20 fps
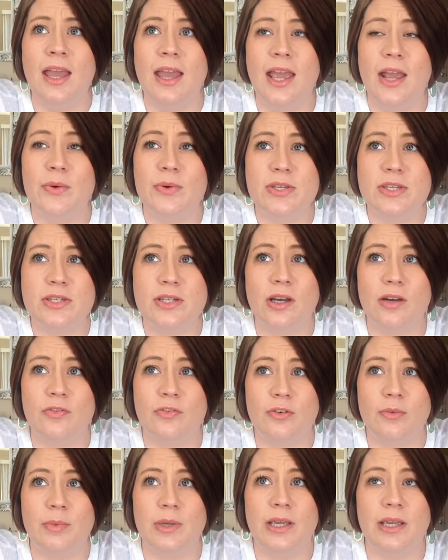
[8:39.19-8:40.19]
it was tough
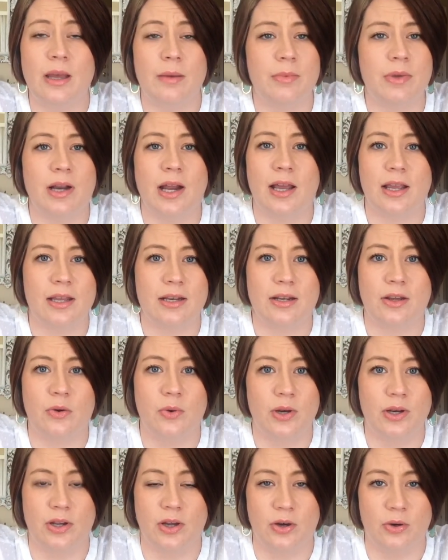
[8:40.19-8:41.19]
for me. I'm not going to
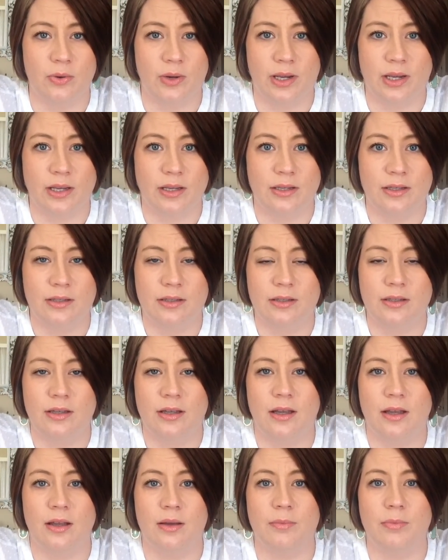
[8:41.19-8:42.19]
quit going.
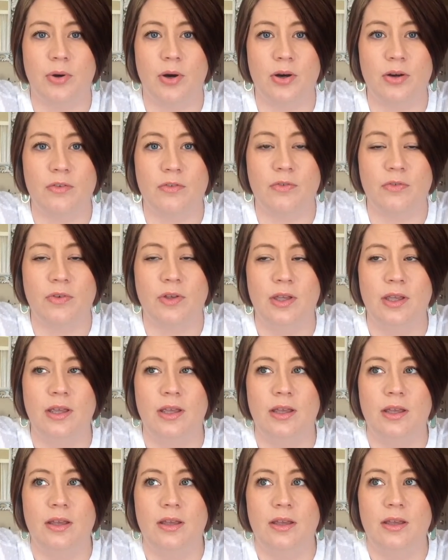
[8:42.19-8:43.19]
Part of
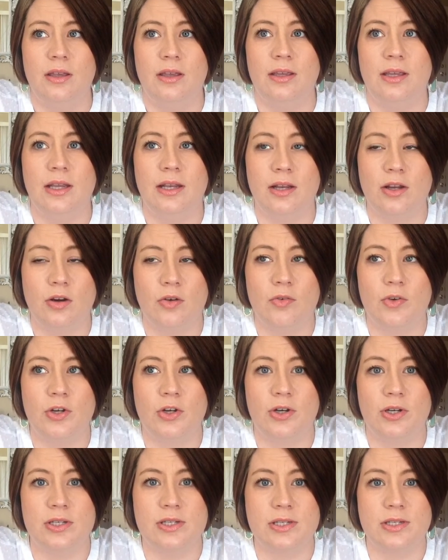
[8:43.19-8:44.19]
getting over
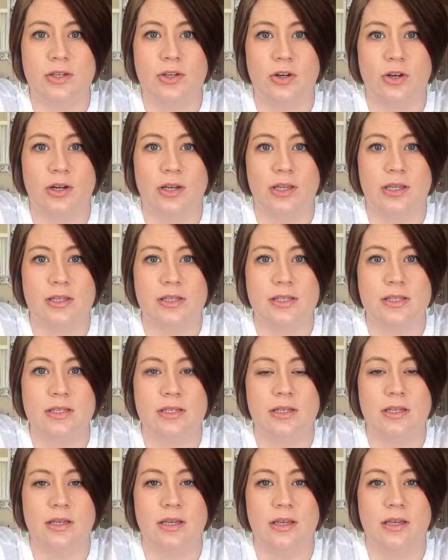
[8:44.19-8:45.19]
your insecurities
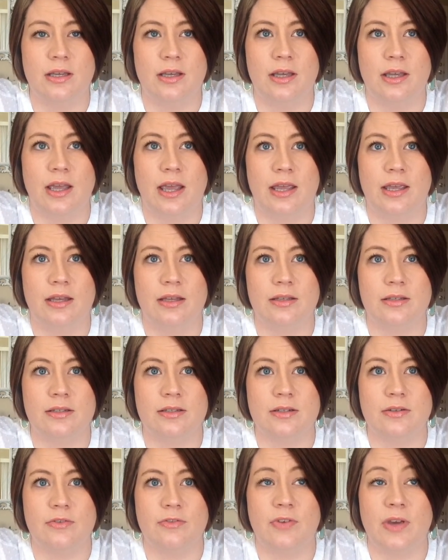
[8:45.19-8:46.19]

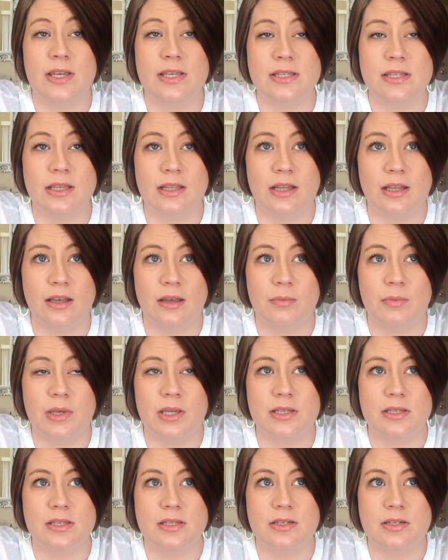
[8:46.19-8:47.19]
and facing them
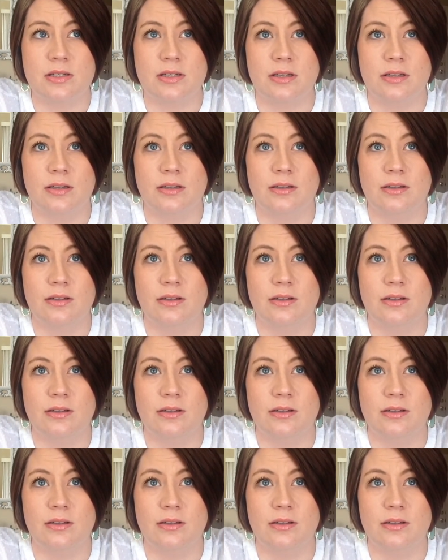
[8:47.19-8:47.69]
is to